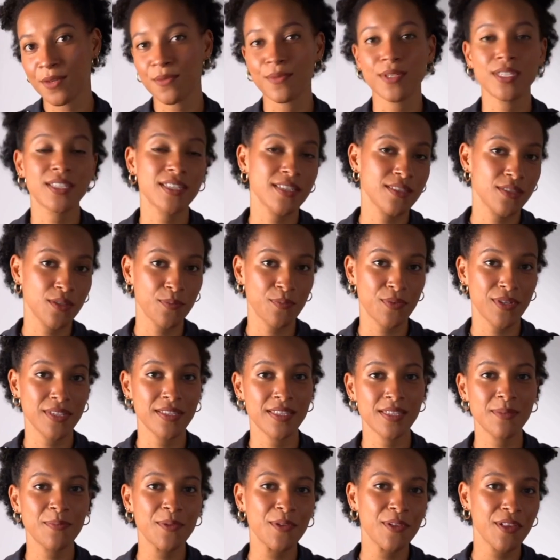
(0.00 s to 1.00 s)
which is the
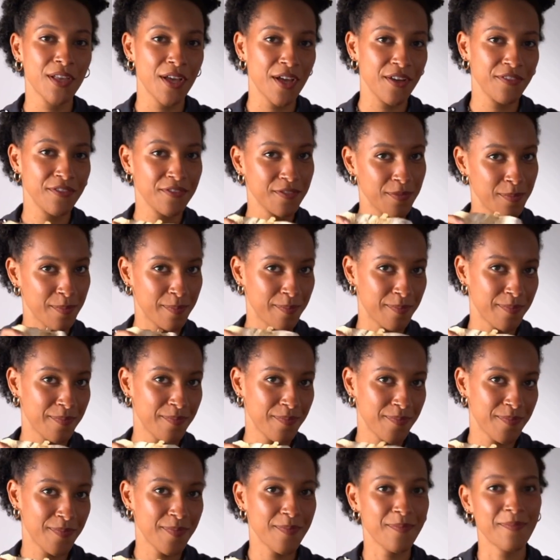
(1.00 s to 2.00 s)
principle of
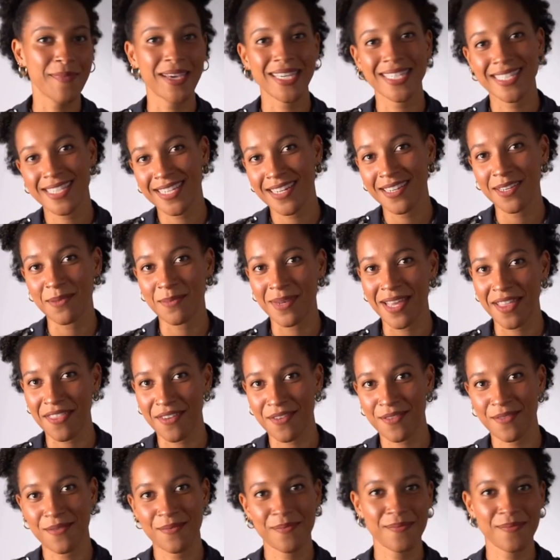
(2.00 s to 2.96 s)
mycelium leather.